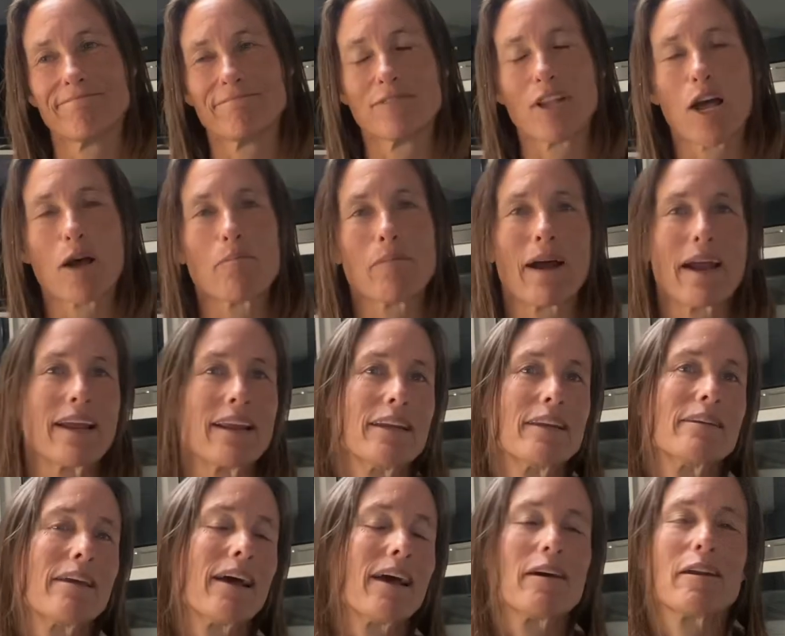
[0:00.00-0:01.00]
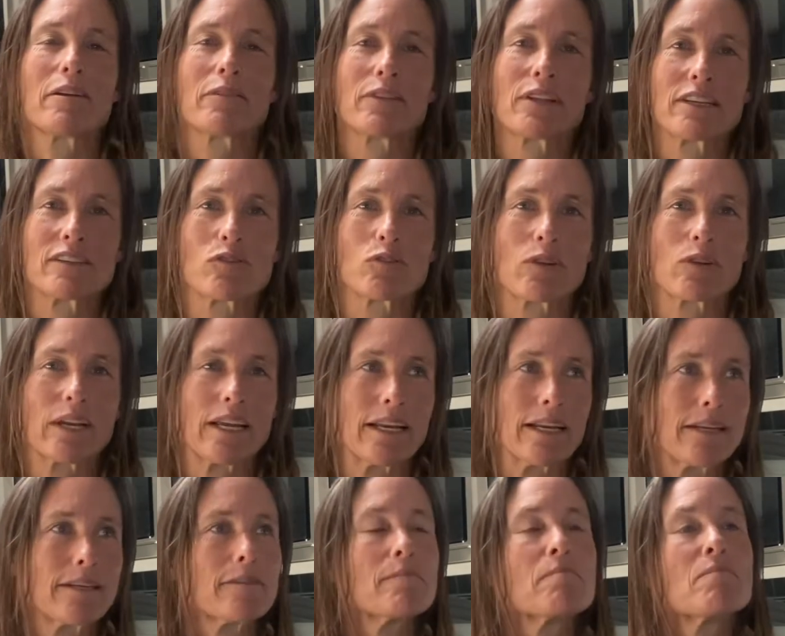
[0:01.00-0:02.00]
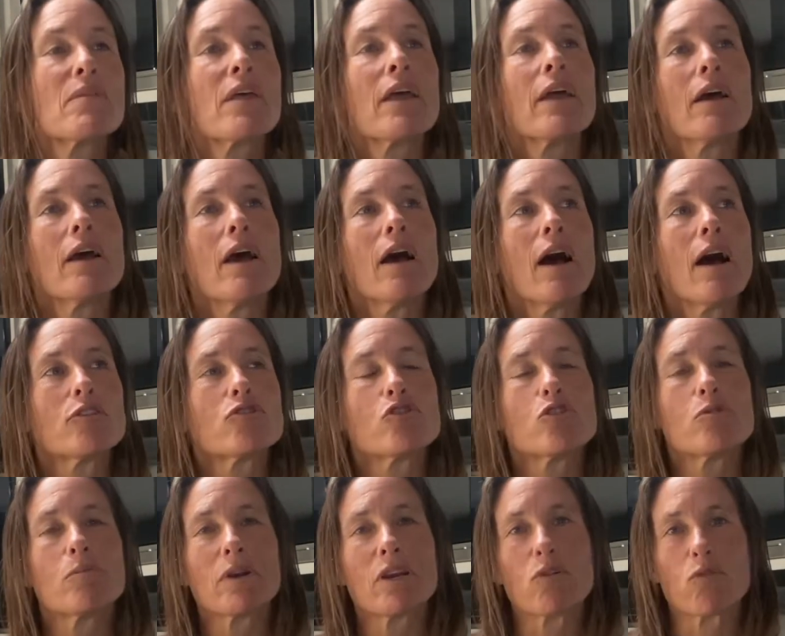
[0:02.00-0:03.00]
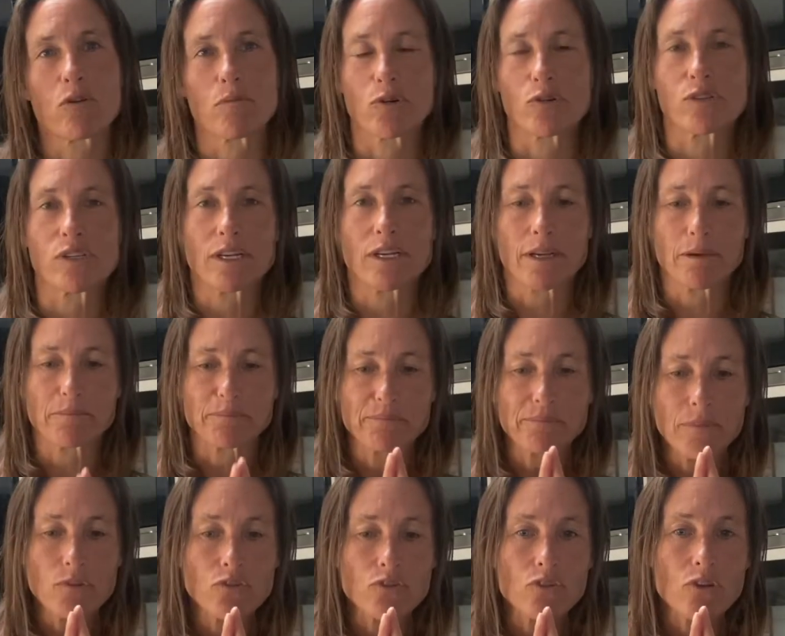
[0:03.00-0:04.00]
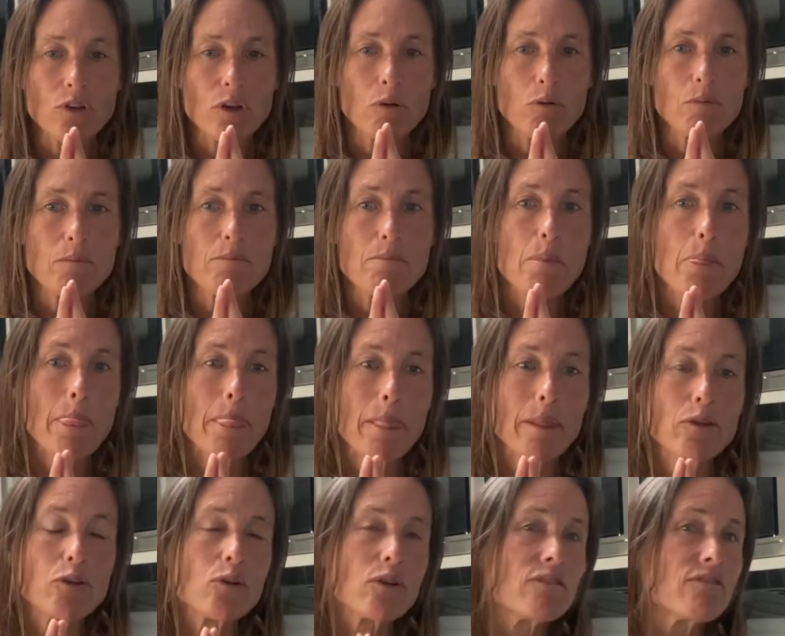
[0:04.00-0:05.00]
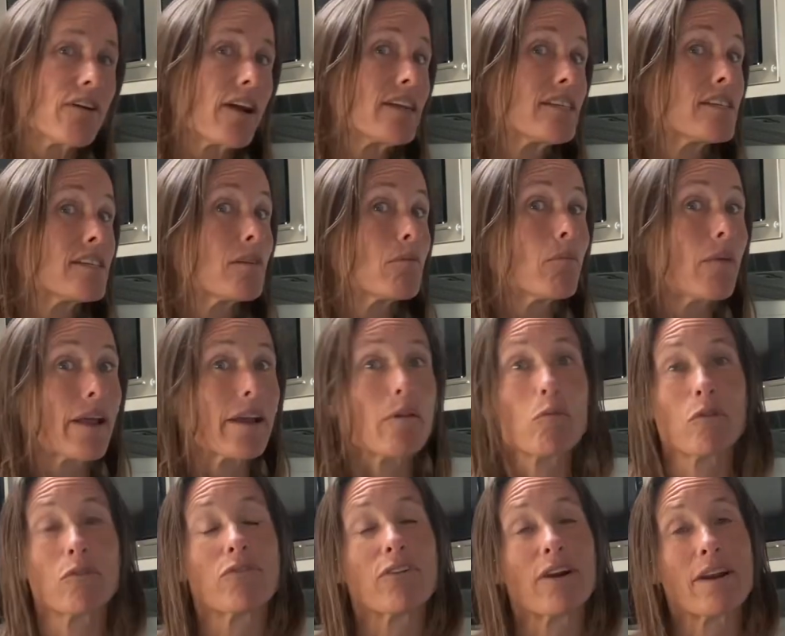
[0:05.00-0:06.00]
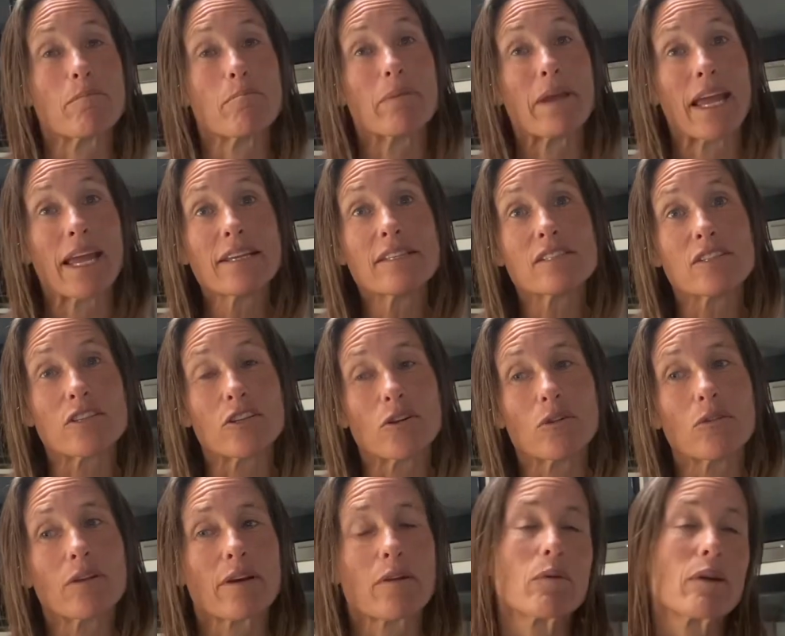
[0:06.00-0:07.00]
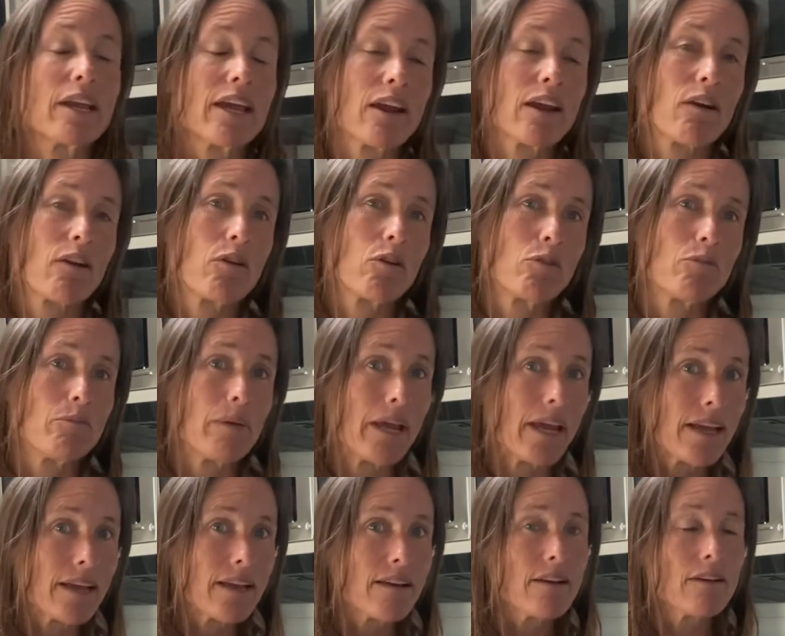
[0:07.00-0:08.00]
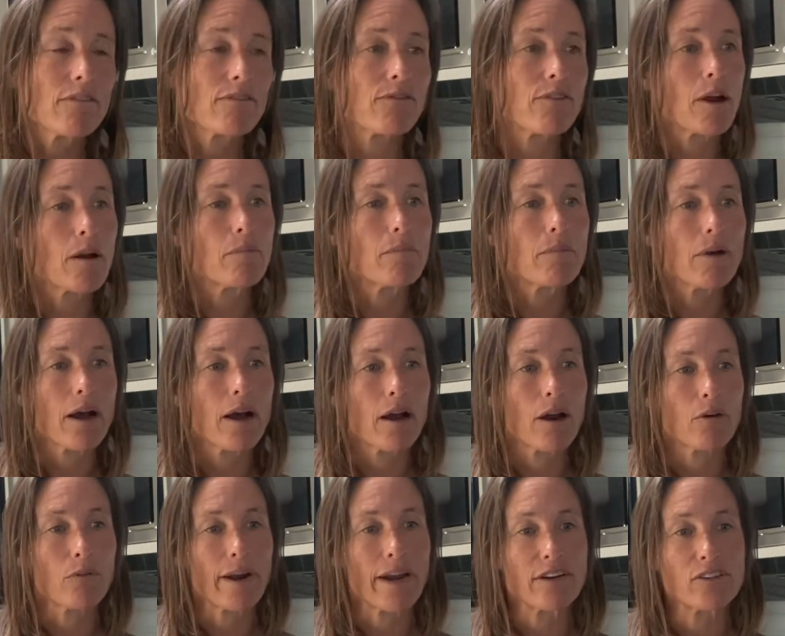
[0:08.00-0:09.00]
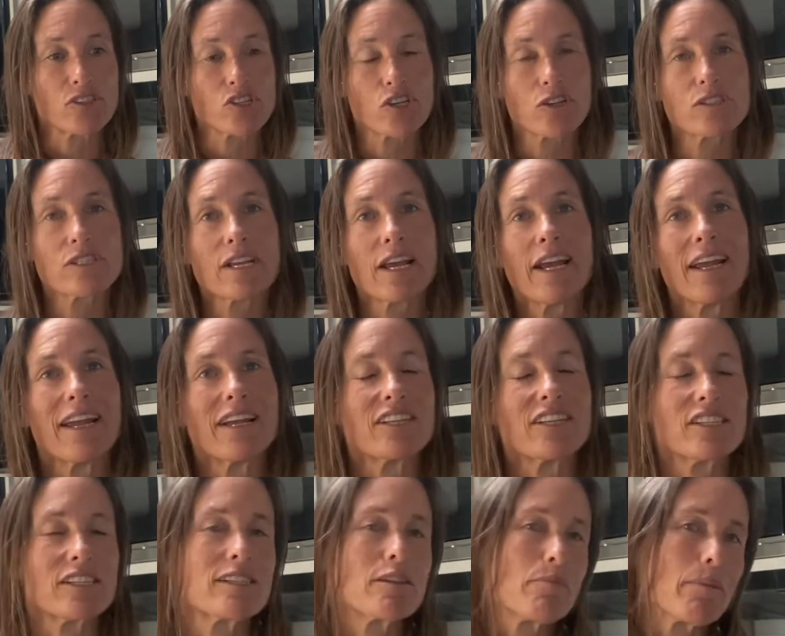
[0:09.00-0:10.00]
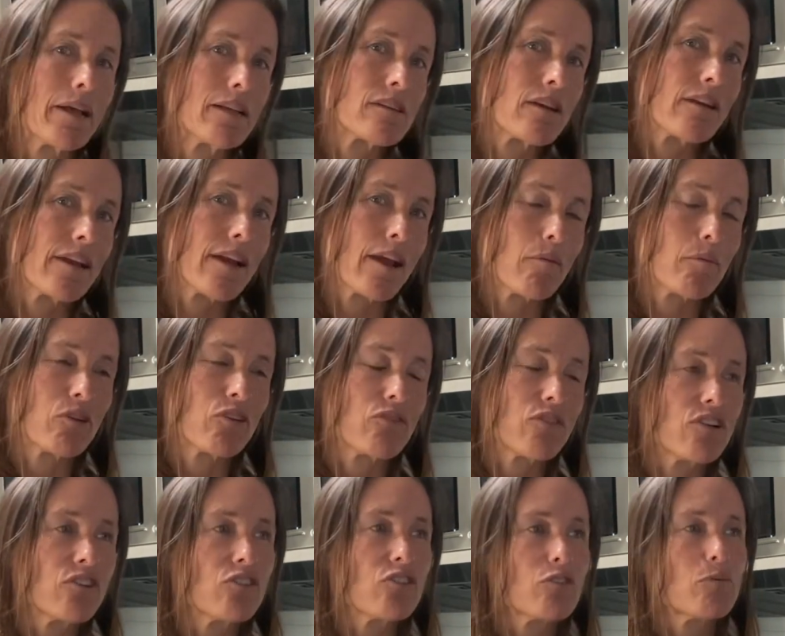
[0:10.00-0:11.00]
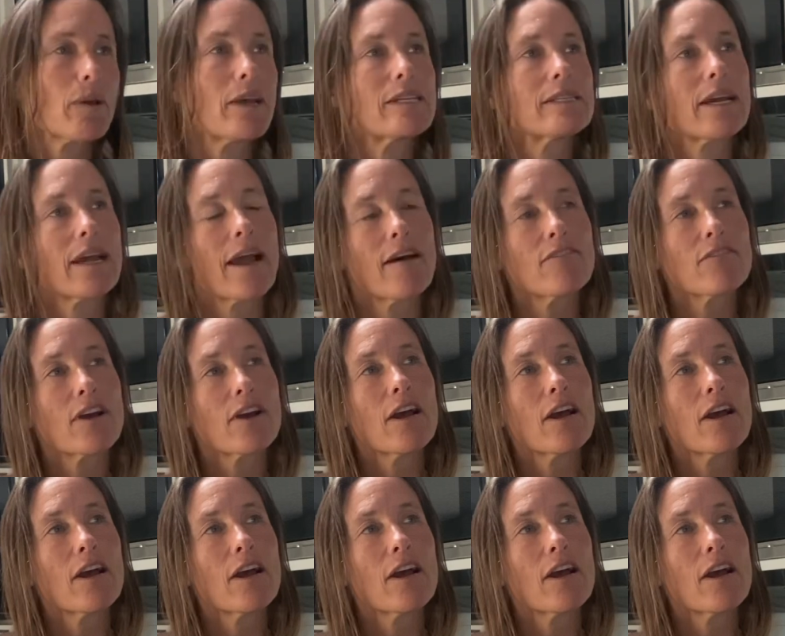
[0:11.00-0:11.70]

not buying it. I don't think it's organic. Too many hormones in it. So you can find some, like, we'll find pigs too. Like we get our own pig from ranchers. It just depends on how much freezer space I have.